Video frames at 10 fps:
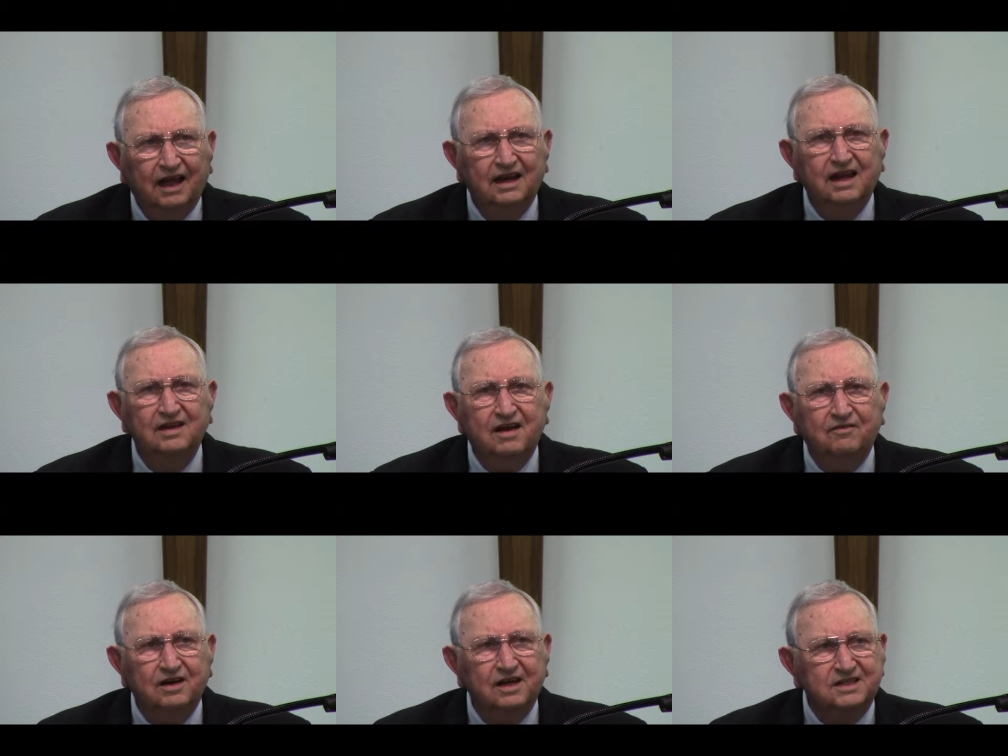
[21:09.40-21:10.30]
and they
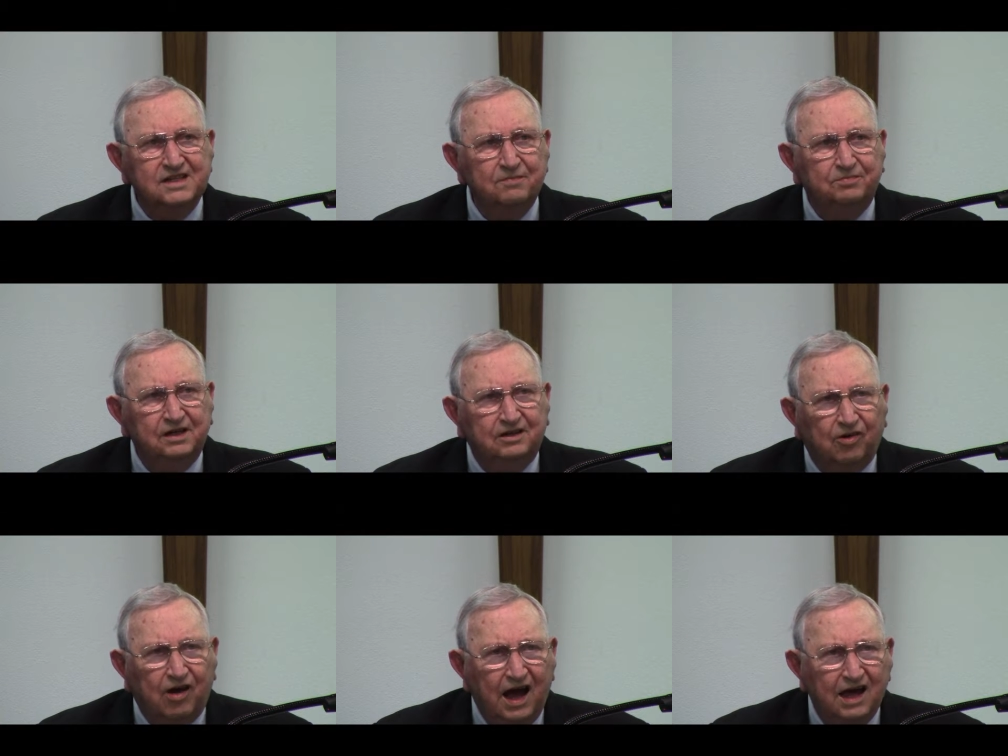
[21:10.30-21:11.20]
never accepted
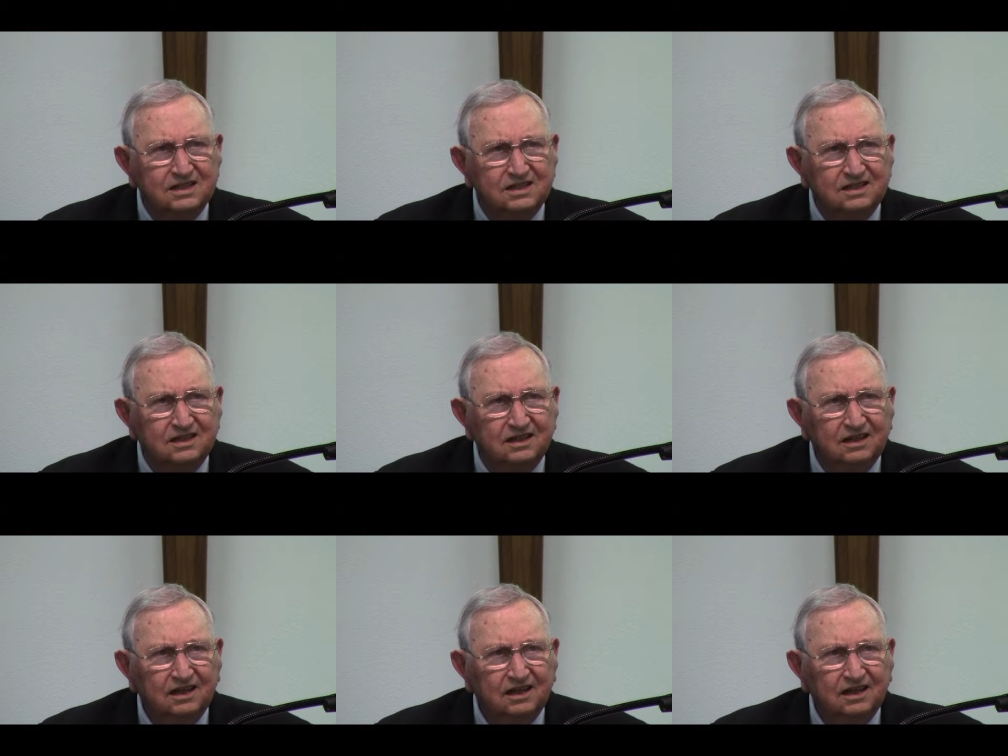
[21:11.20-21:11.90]
Christ.